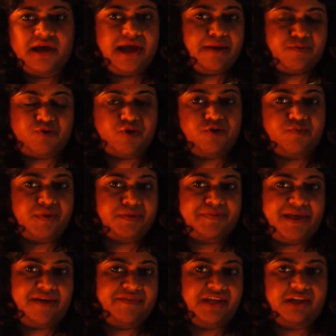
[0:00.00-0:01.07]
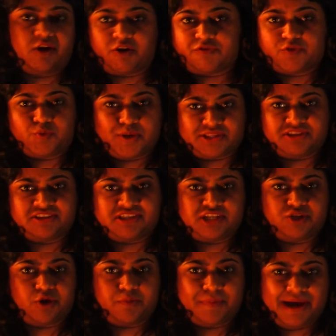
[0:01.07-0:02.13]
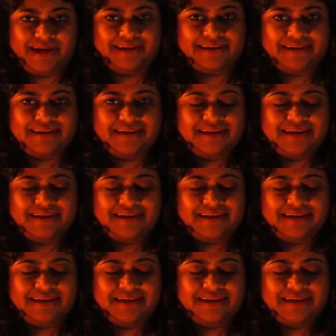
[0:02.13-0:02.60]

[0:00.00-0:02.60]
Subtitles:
I'm sure you must be having a lot of questions in your mind